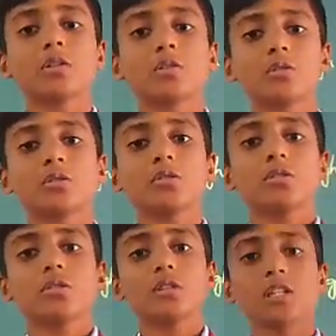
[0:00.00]
to
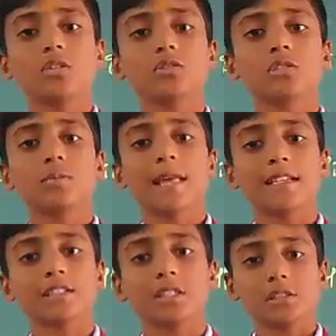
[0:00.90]
reuse the
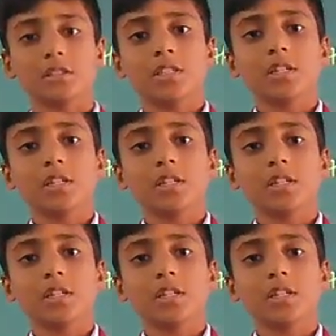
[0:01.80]
plastics.